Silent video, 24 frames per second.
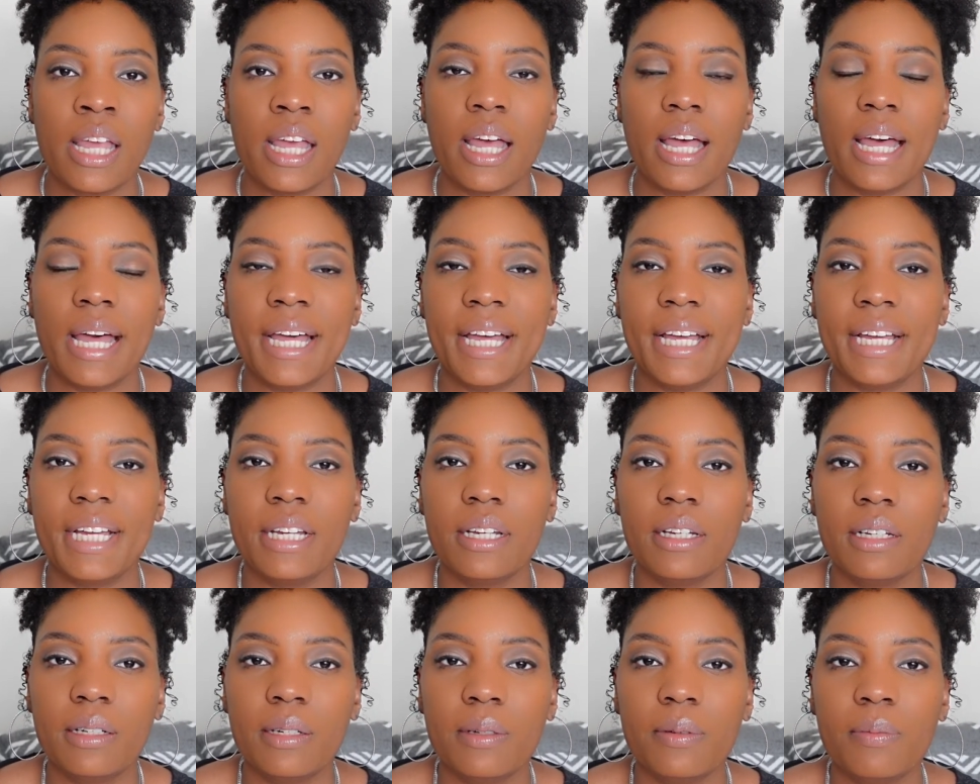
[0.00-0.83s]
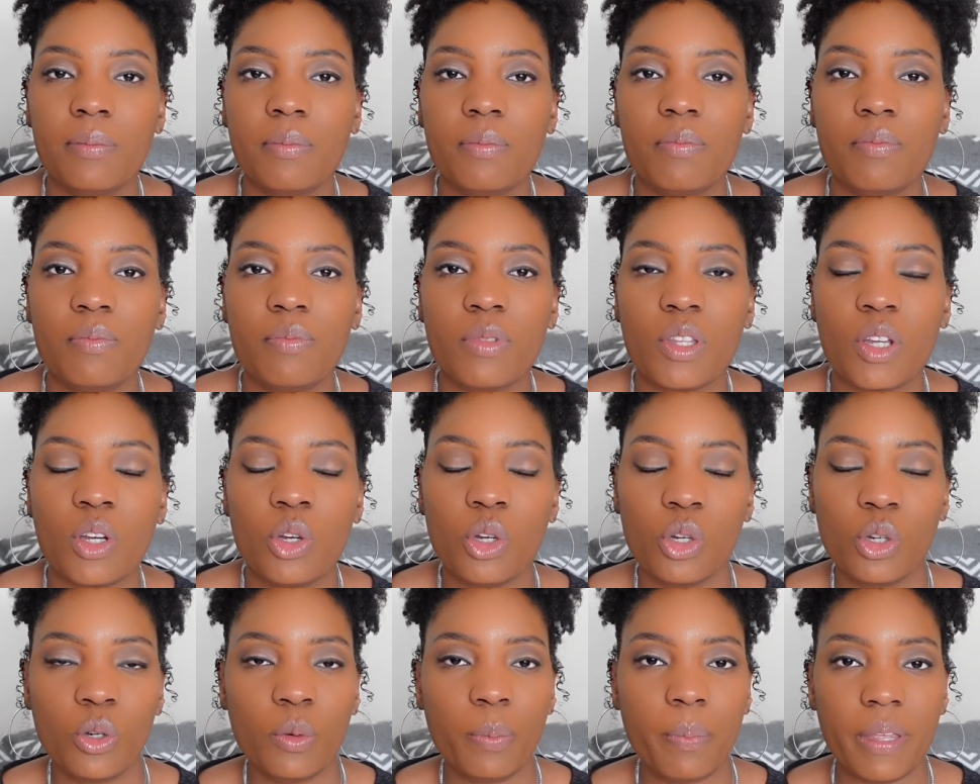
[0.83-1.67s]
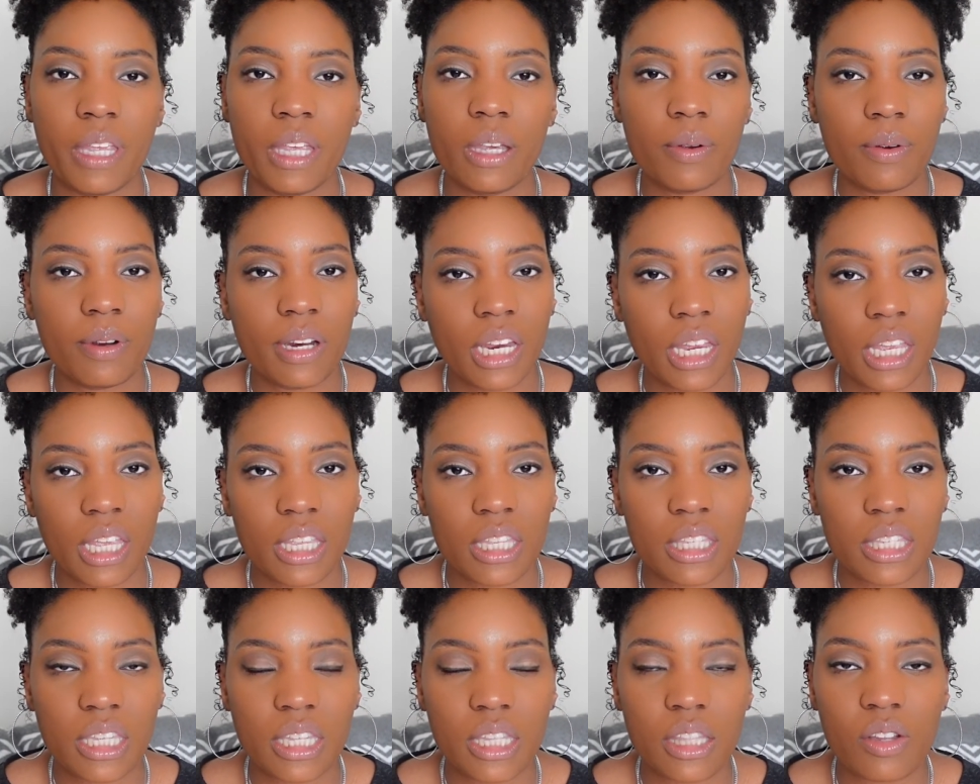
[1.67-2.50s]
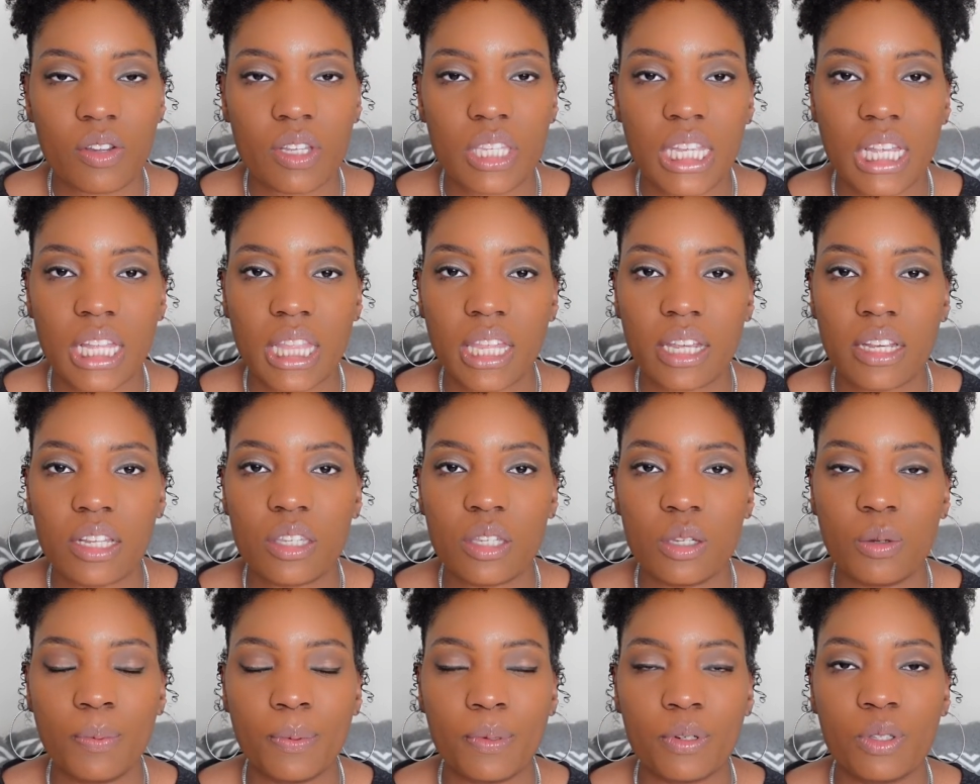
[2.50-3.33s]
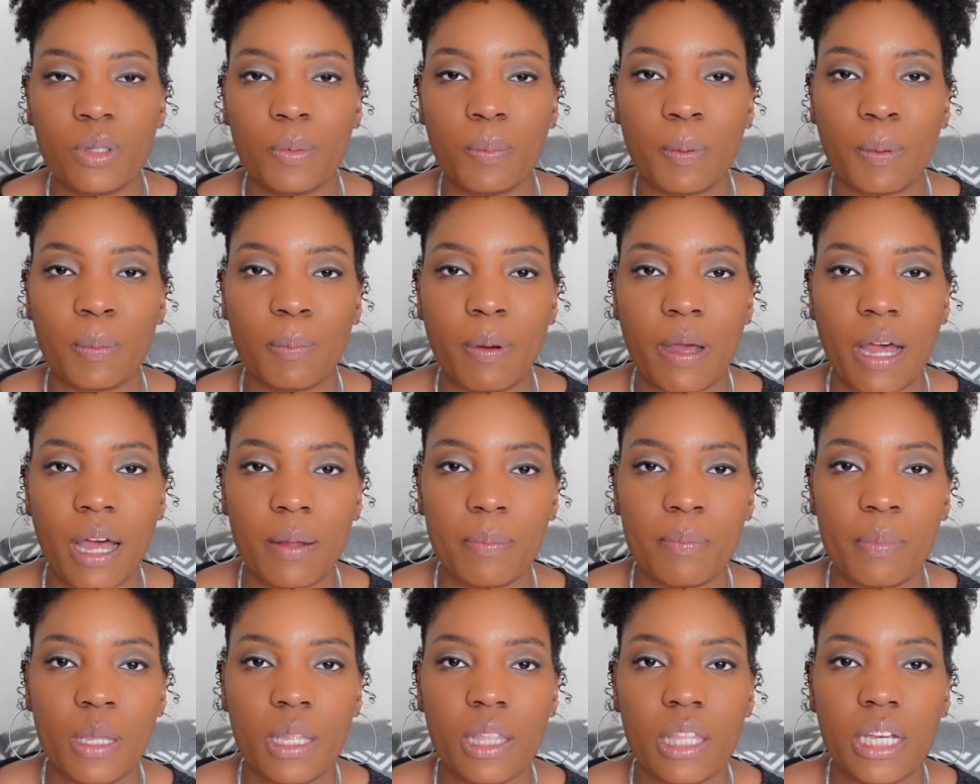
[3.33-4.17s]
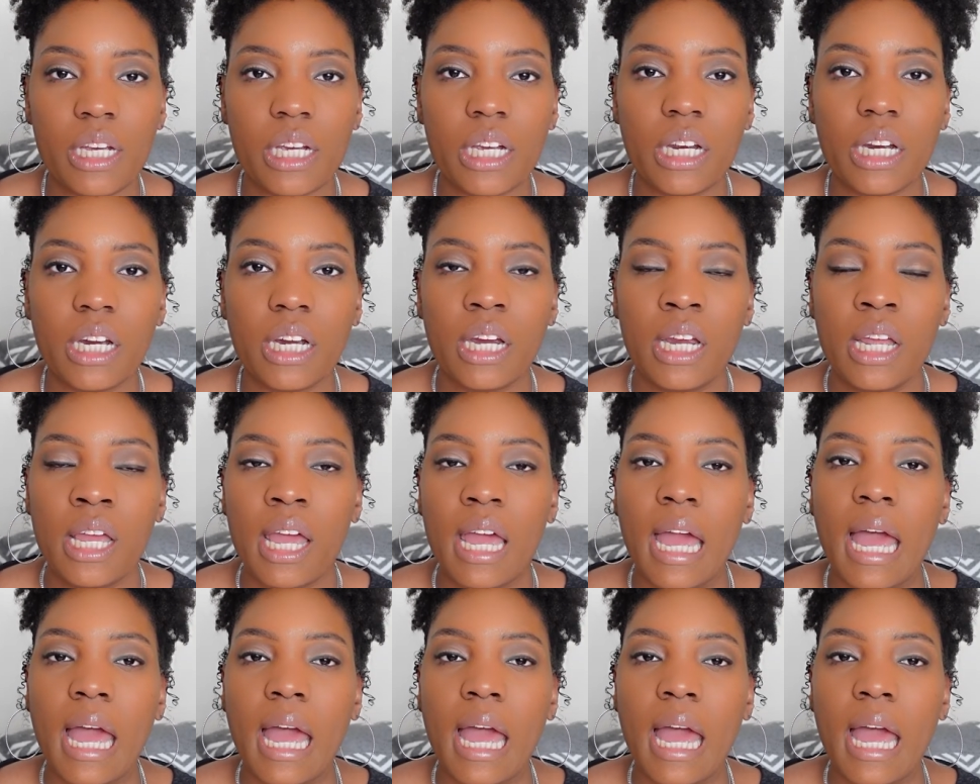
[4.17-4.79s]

hoop earrings, and those are like super popular.